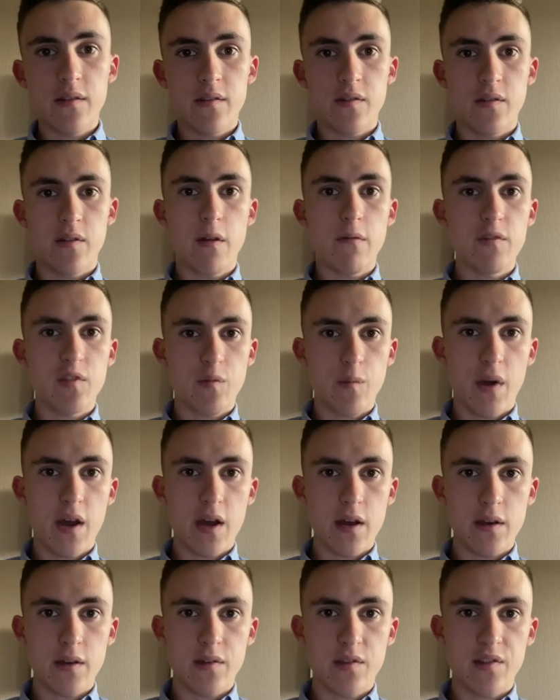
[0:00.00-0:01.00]
there is
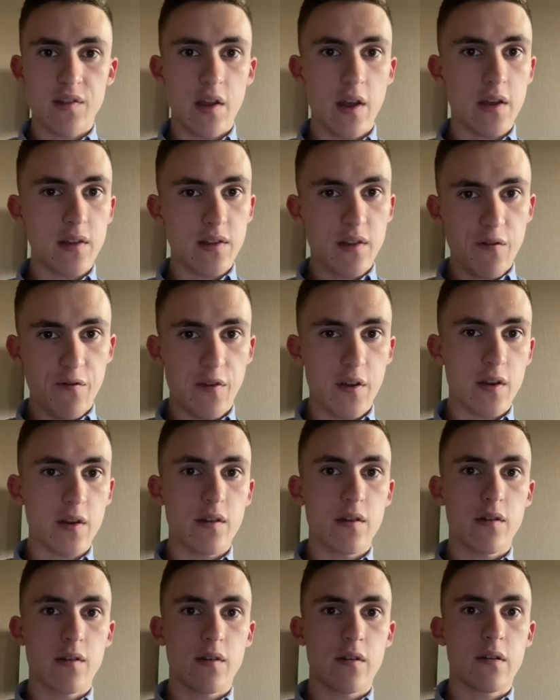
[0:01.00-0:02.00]
my scientific
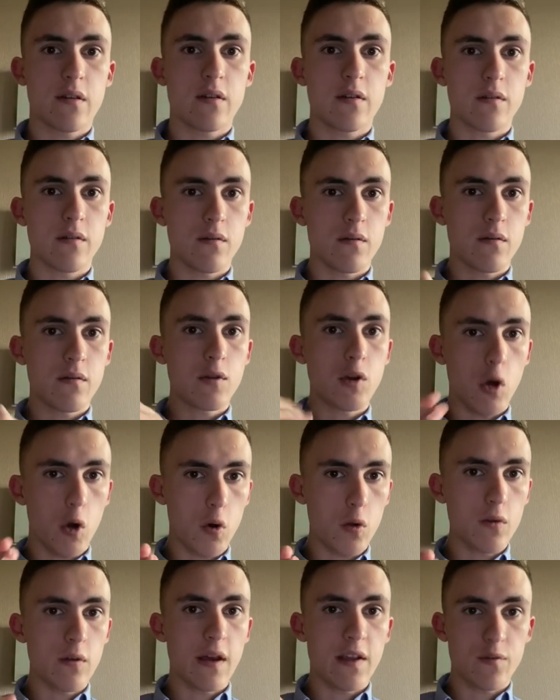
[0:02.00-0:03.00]

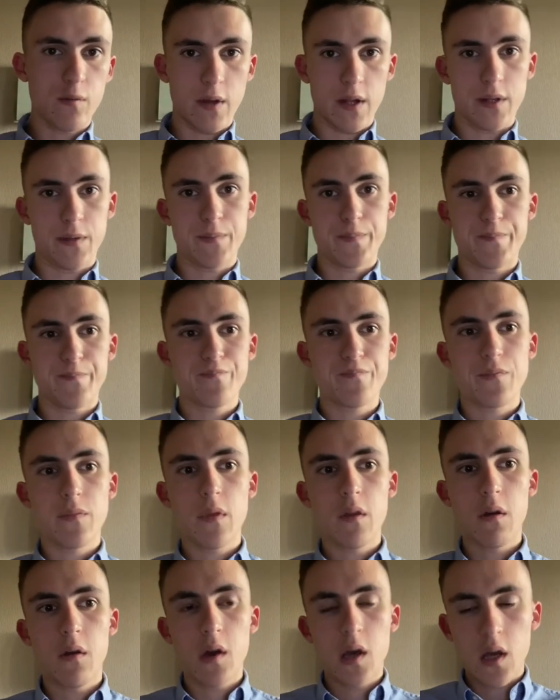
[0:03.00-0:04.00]
goal as well.
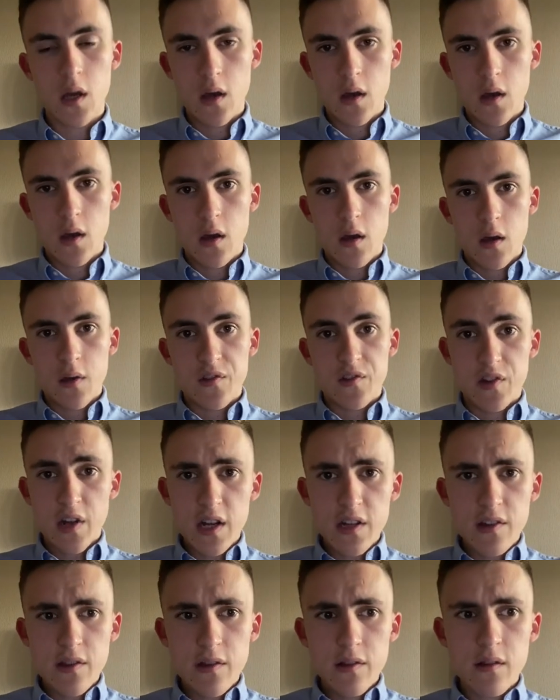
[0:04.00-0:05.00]

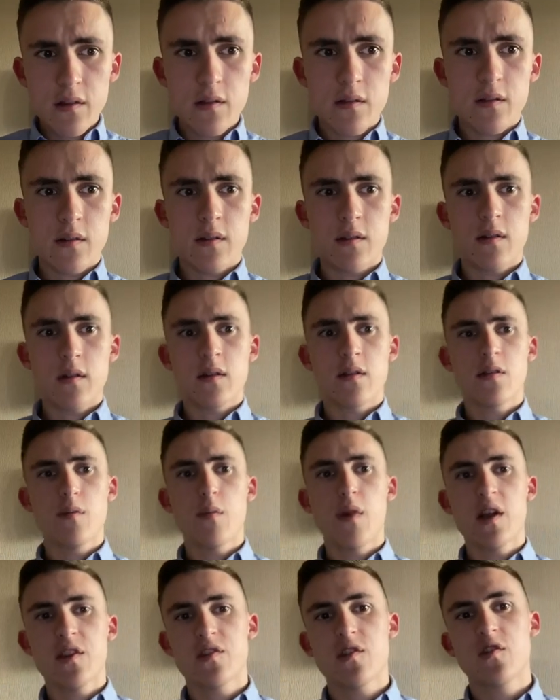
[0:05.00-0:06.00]
Starting in the
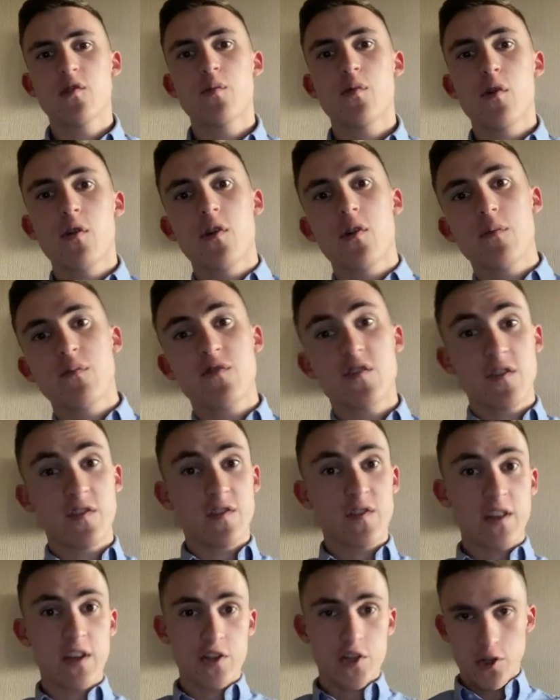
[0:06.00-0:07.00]
master's program
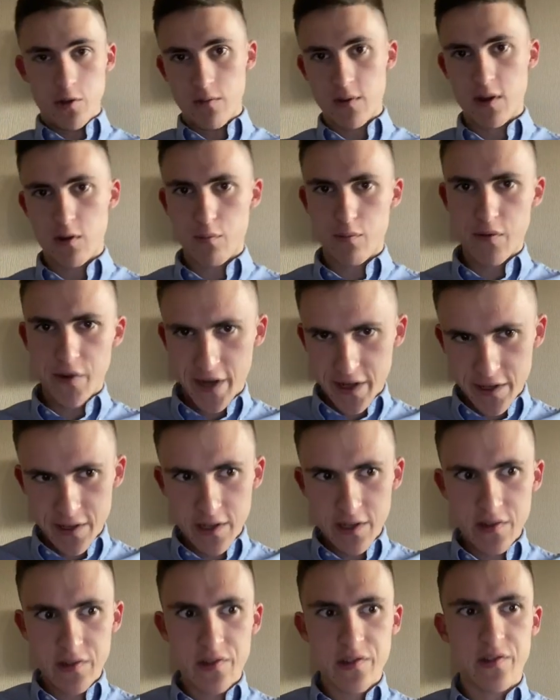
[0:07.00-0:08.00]
Transnational Legal
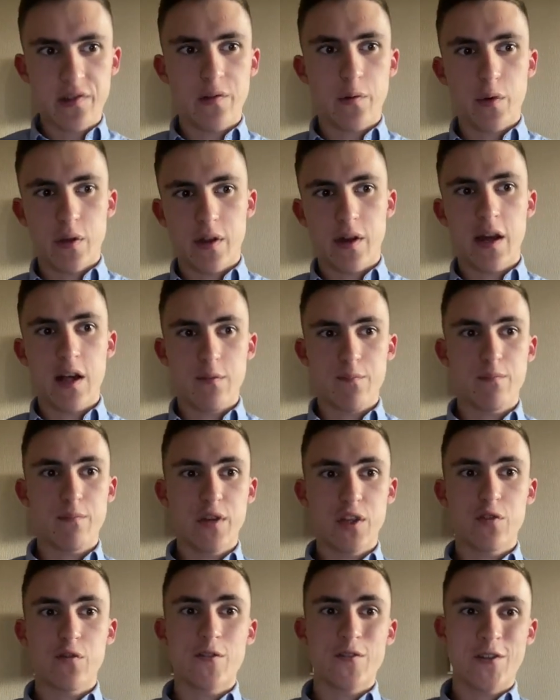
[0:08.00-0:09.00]
Practice will help
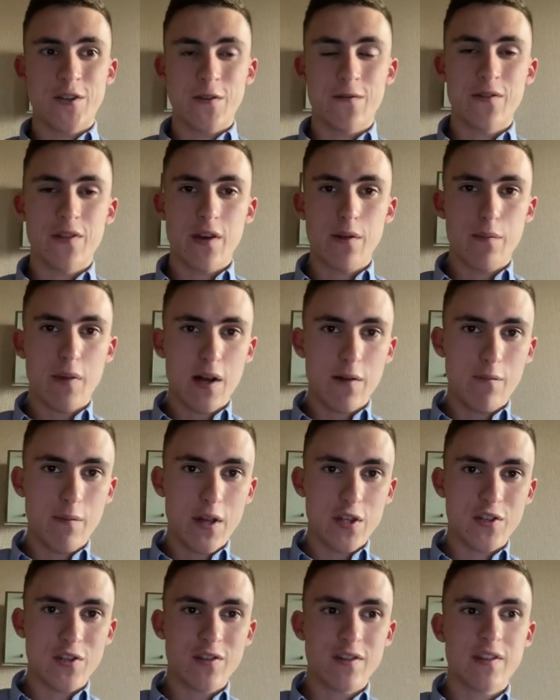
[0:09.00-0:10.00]
me to achieve the above
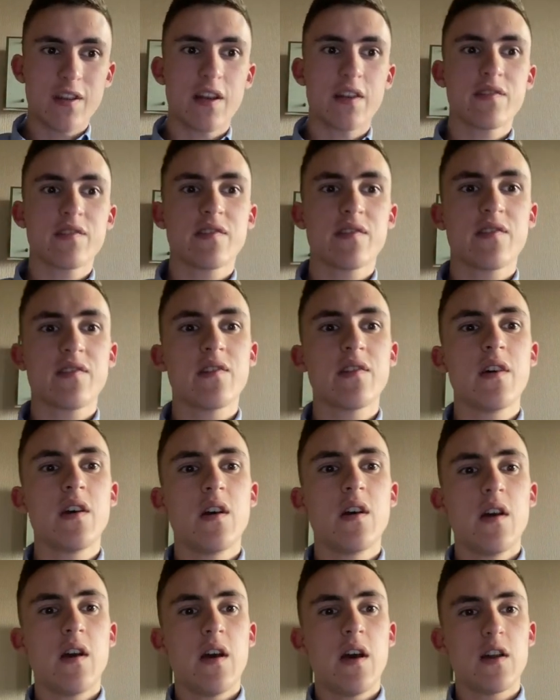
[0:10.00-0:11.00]
mentioned tasks
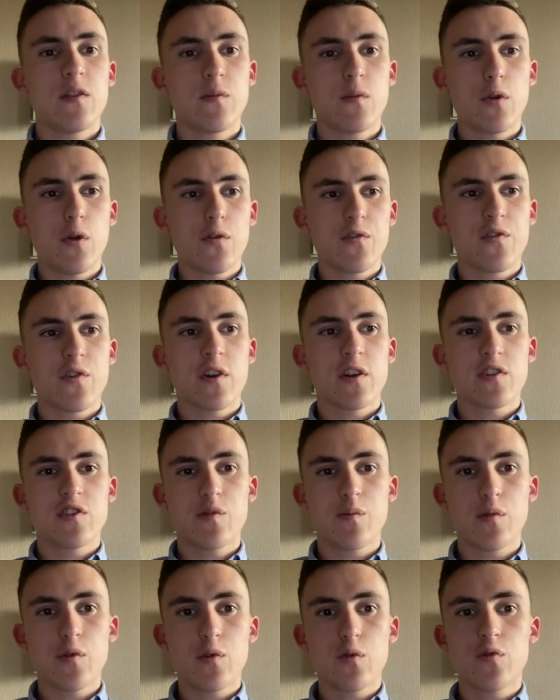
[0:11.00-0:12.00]
and will also
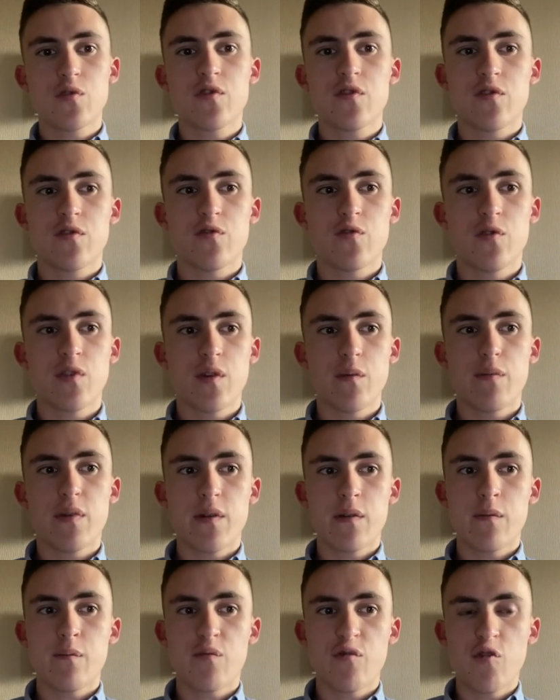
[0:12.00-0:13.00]
contribute to the
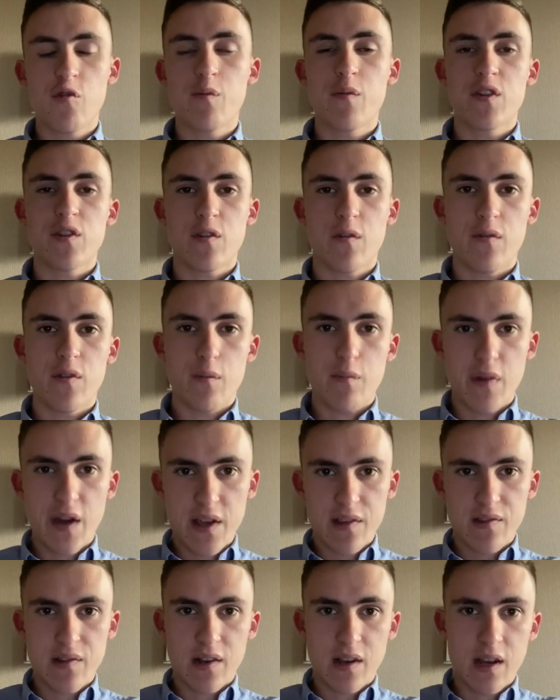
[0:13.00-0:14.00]
improvement of the
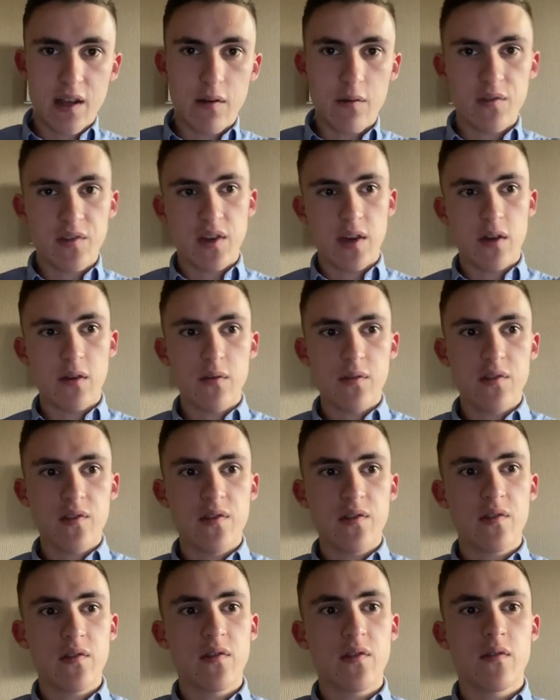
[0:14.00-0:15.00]
basic legal
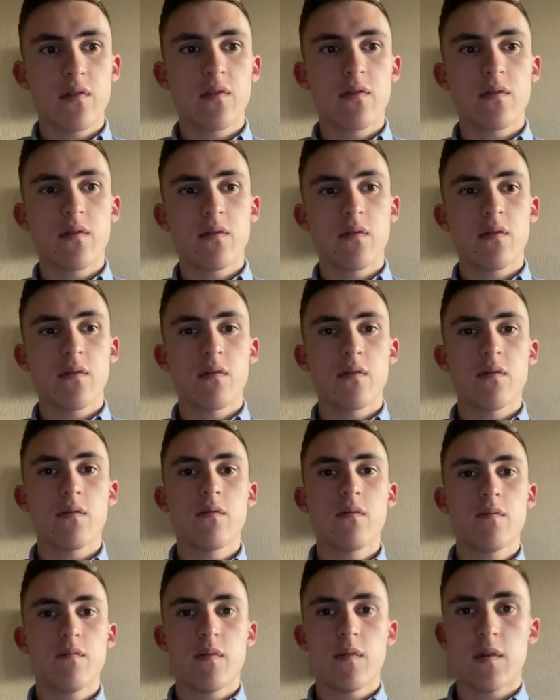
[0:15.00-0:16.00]
skills,
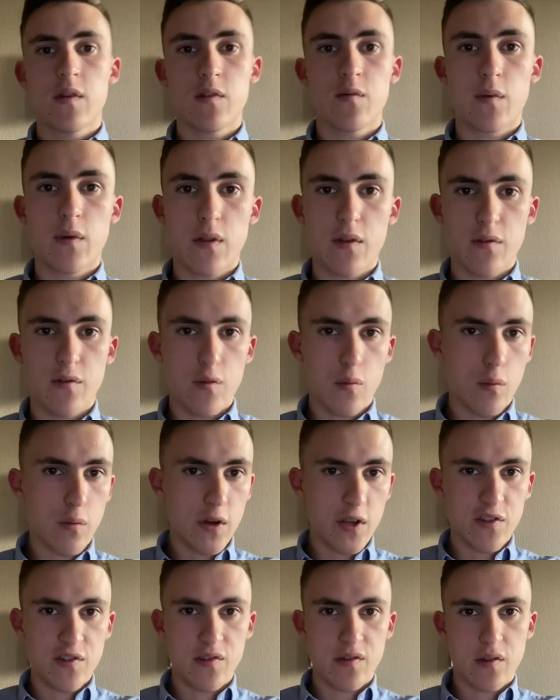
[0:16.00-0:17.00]
as well as the
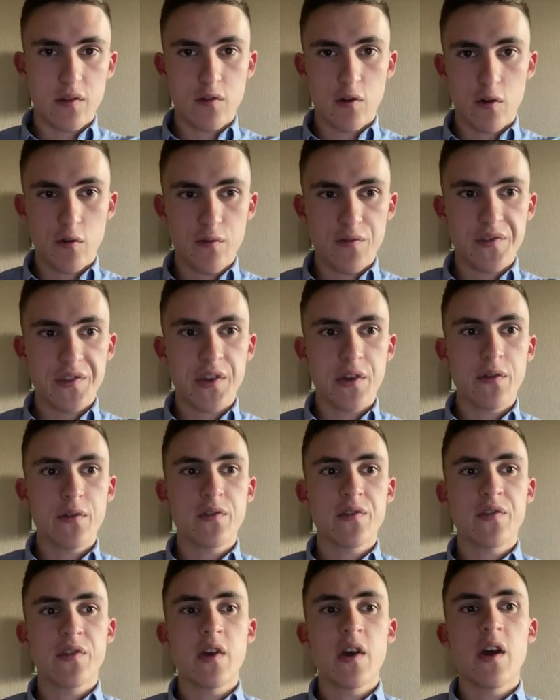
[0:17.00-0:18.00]
written and oral
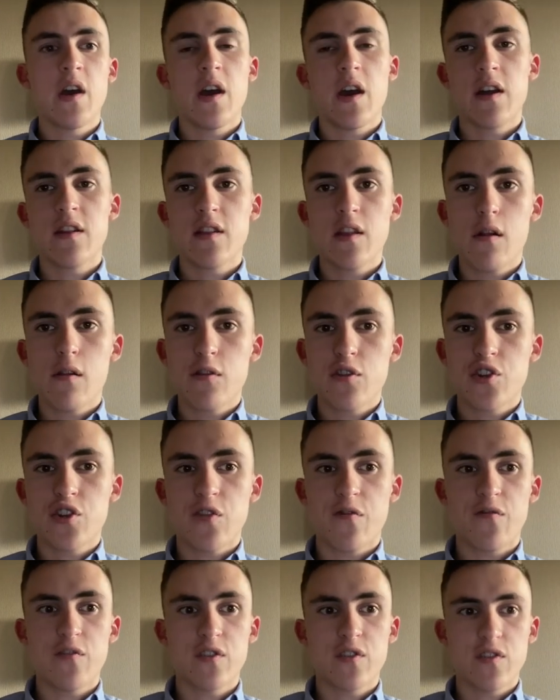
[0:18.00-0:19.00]
skills, and knowledge
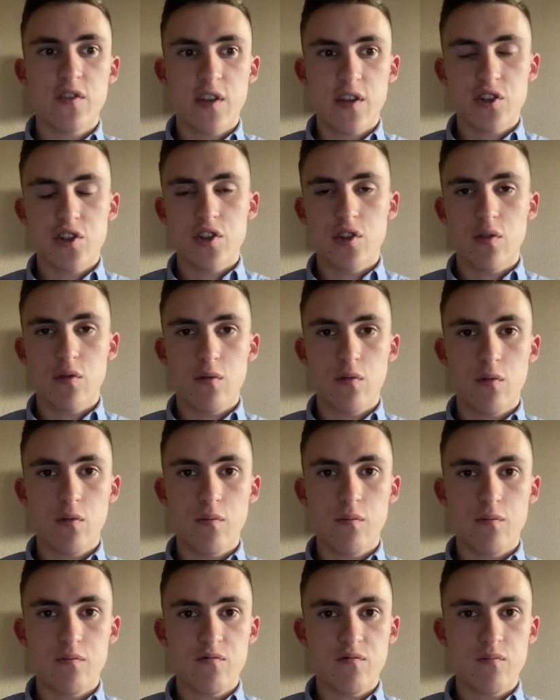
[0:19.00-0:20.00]
of international
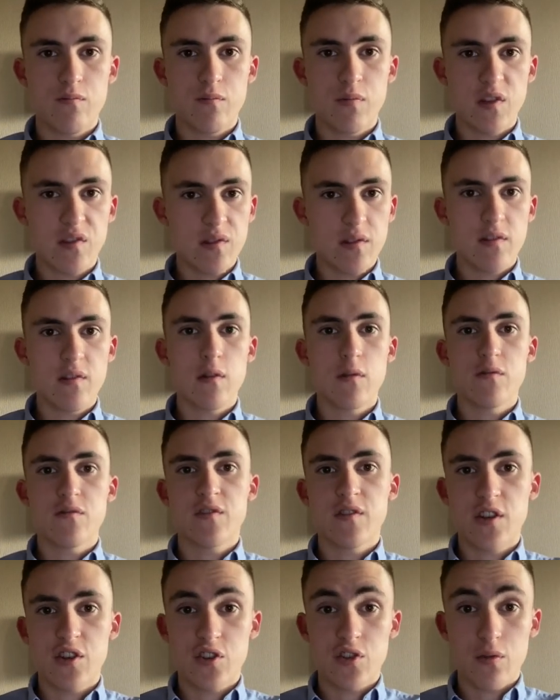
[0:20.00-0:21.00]
business law,
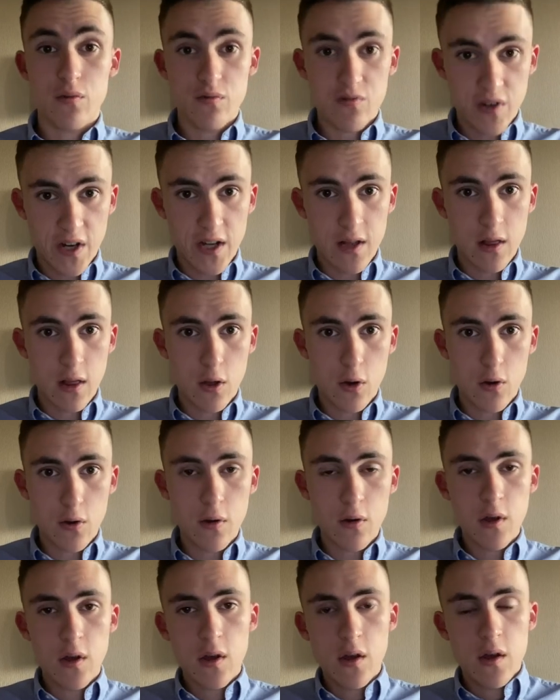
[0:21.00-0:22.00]
international trade
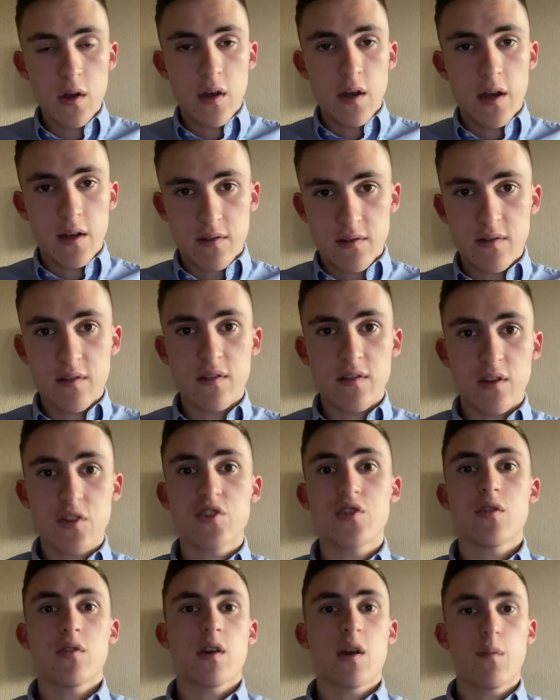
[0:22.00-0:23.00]
law, and
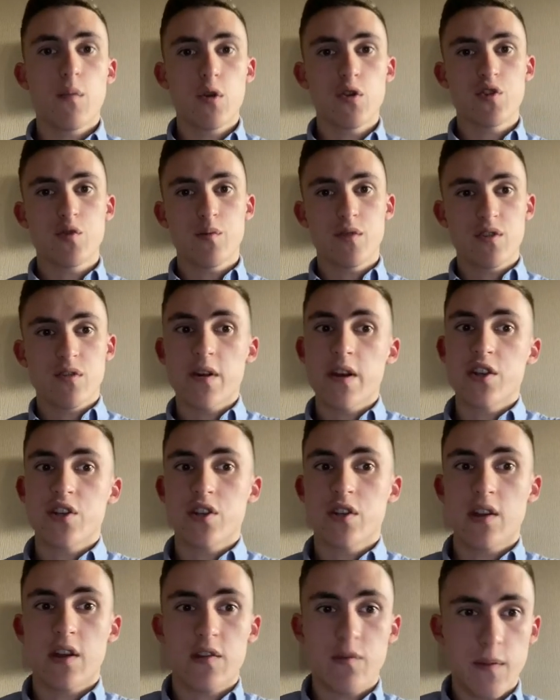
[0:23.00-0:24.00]
international commercial
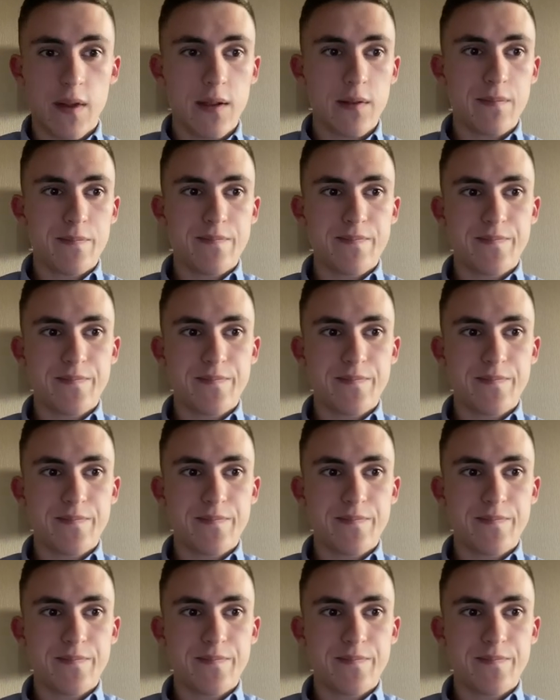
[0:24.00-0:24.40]
arbitration as well.